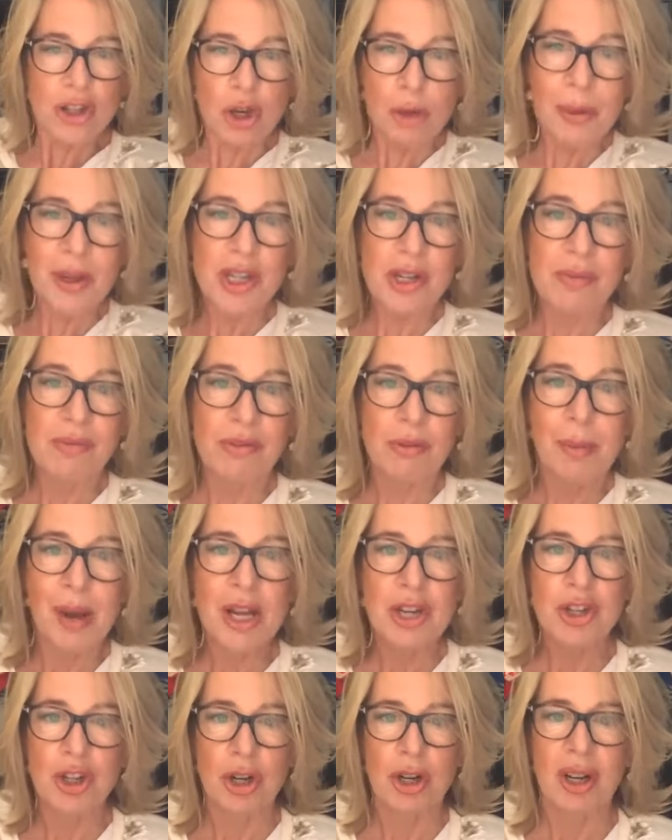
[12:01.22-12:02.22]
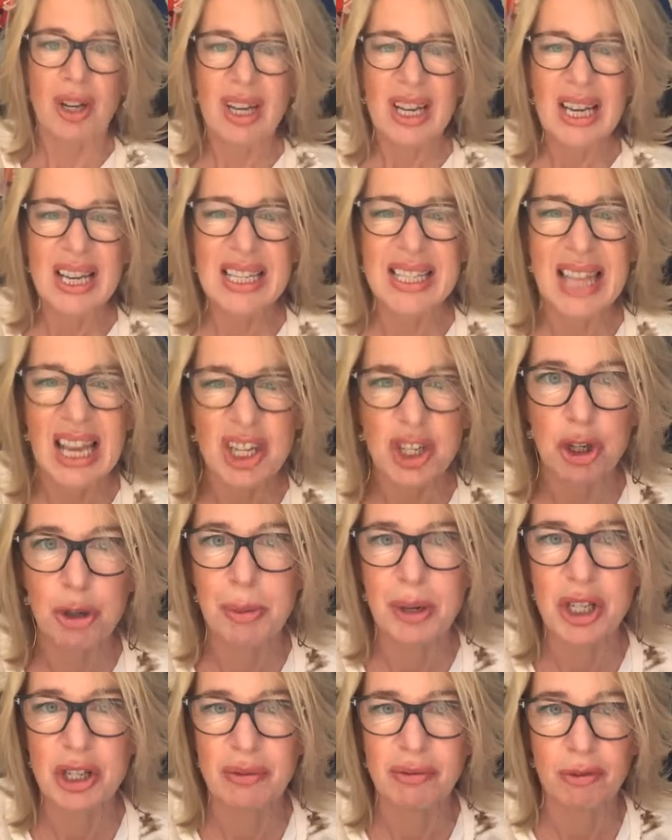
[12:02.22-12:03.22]
too much information. Is that
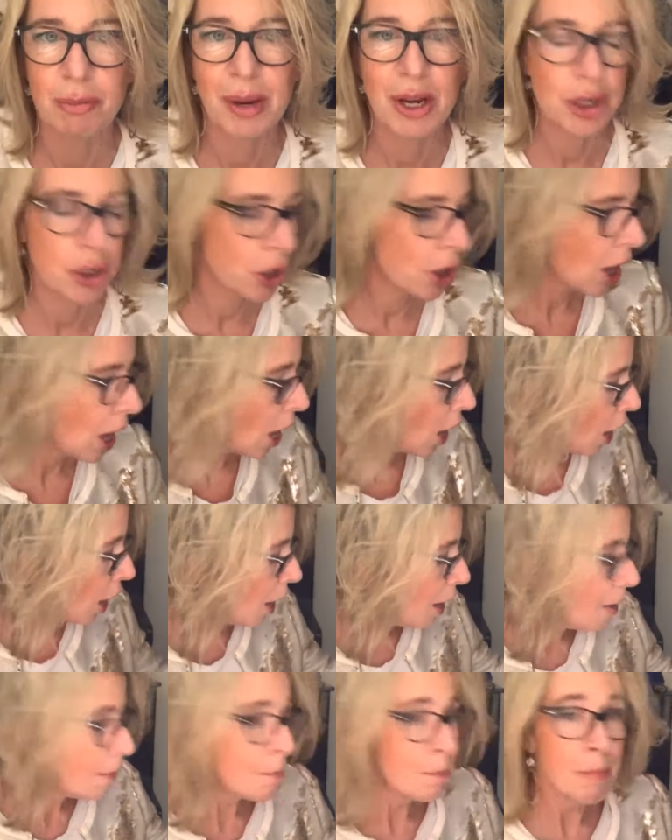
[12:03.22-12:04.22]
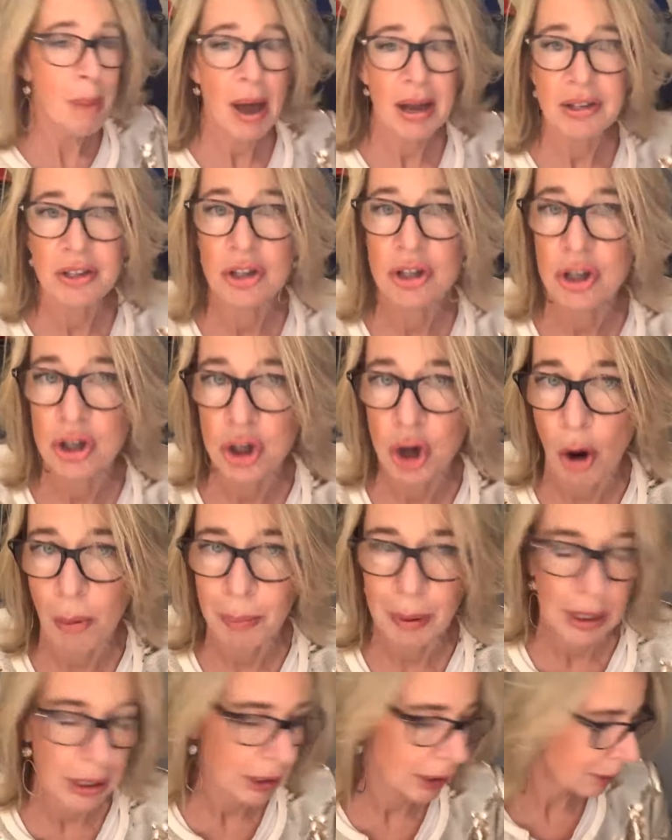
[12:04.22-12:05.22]
too much information? Back to the
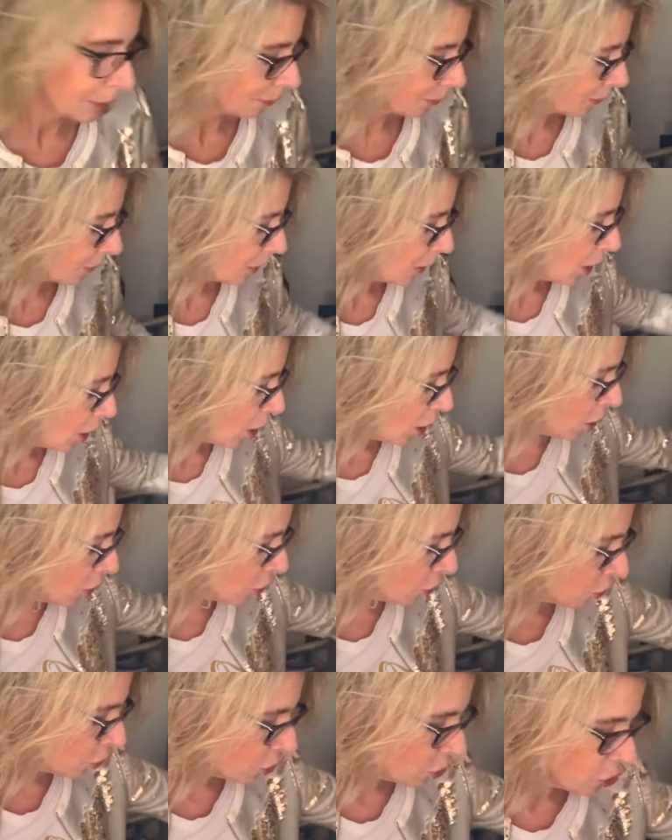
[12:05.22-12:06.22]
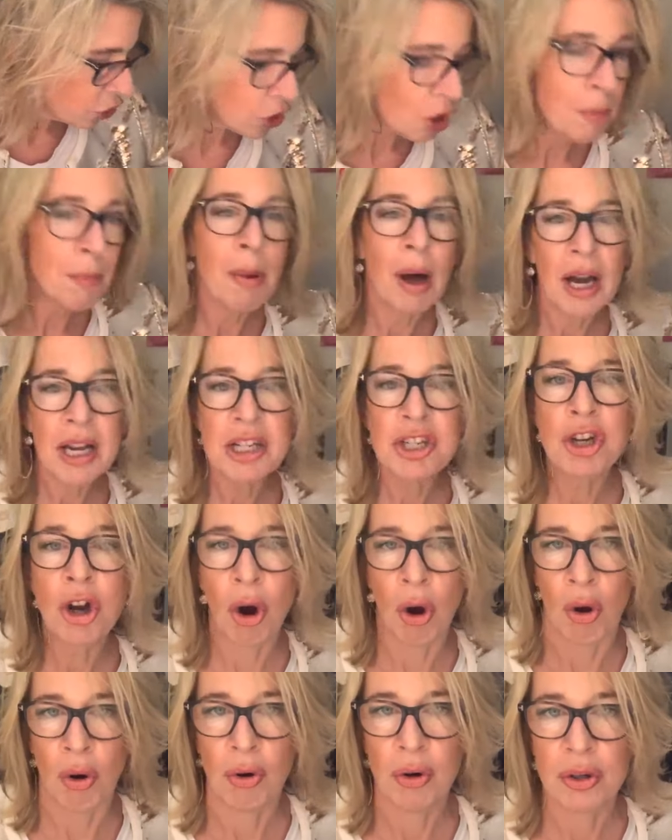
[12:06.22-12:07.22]
topic. So my
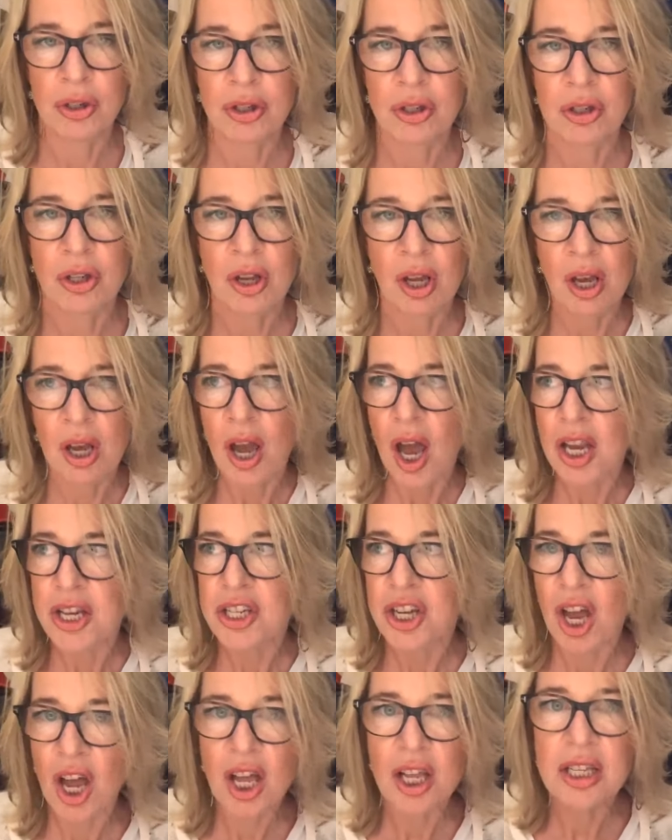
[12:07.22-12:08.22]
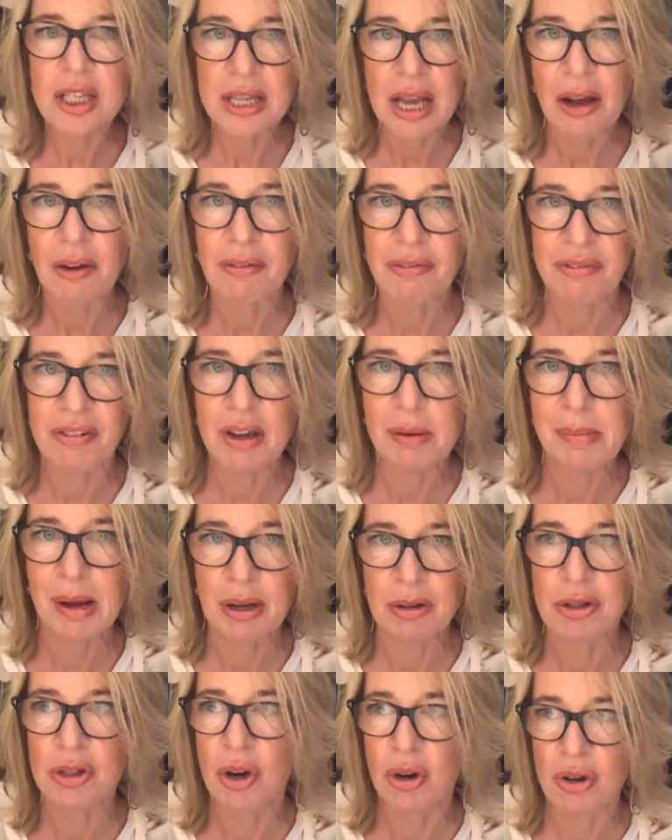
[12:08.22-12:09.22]
dogs, turns out
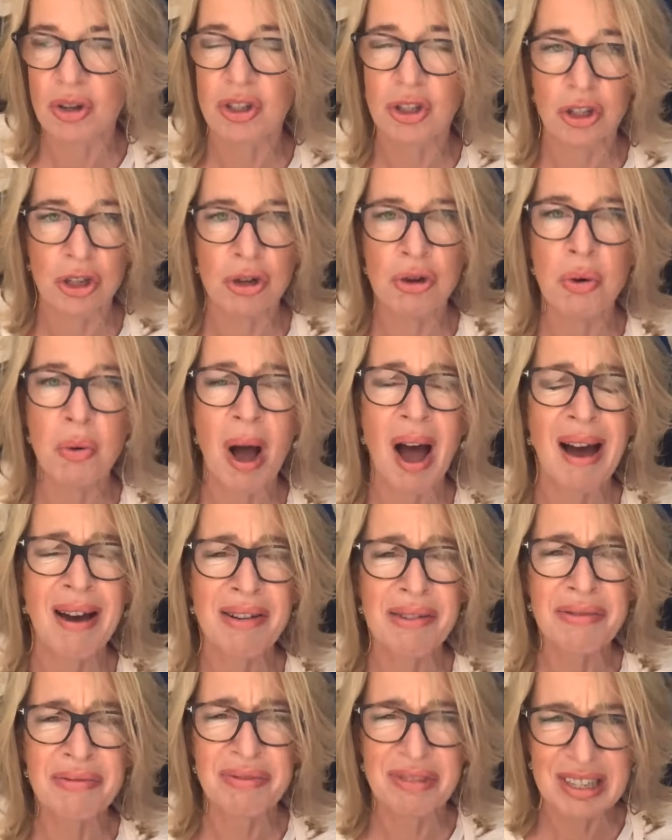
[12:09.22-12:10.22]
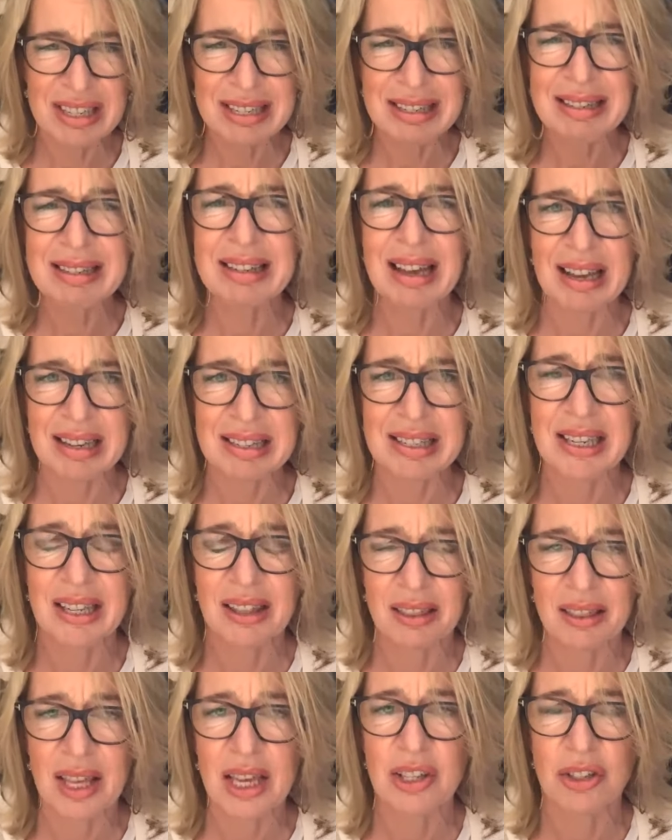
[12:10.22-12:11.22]
female dogs do
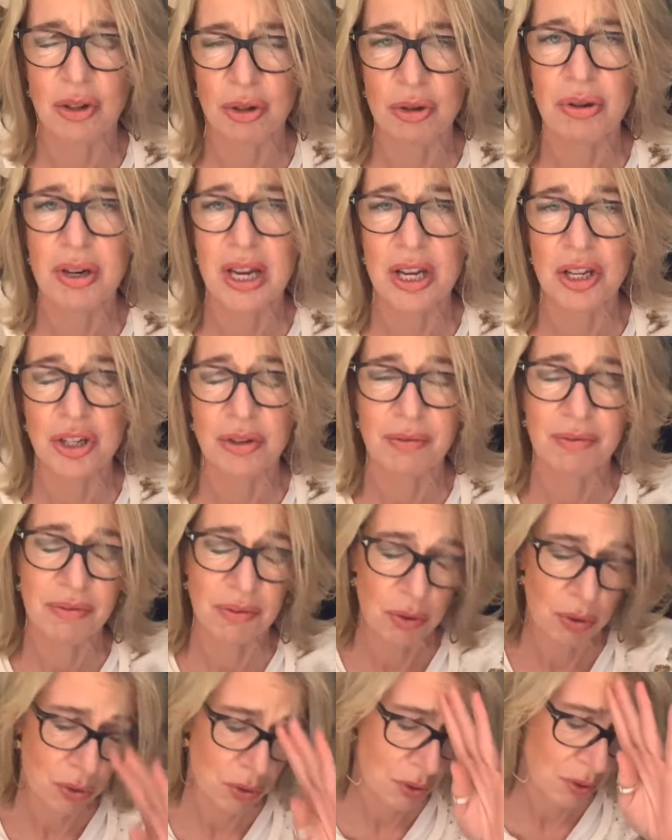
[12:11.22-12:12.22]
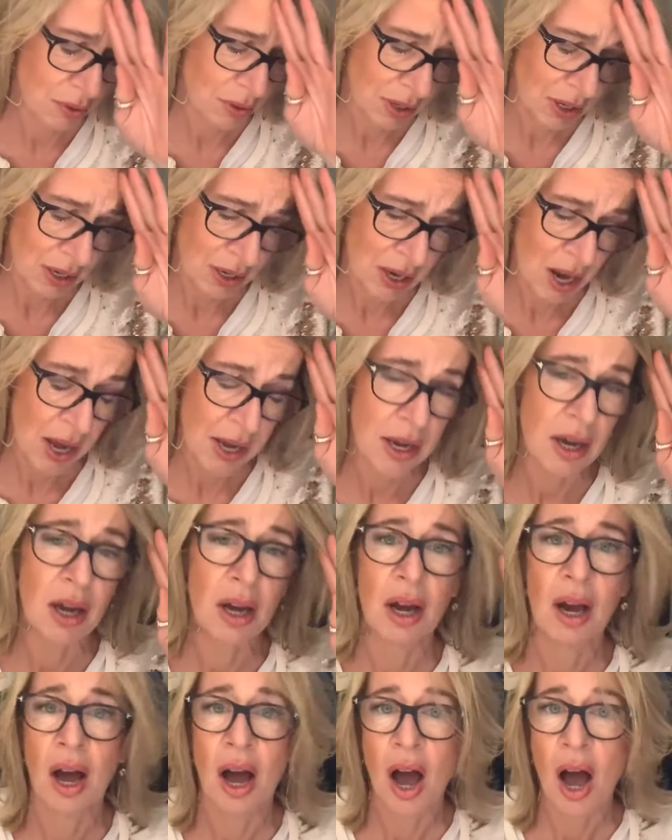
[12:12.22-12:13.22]
disgusting things on your kitchen floor. Like,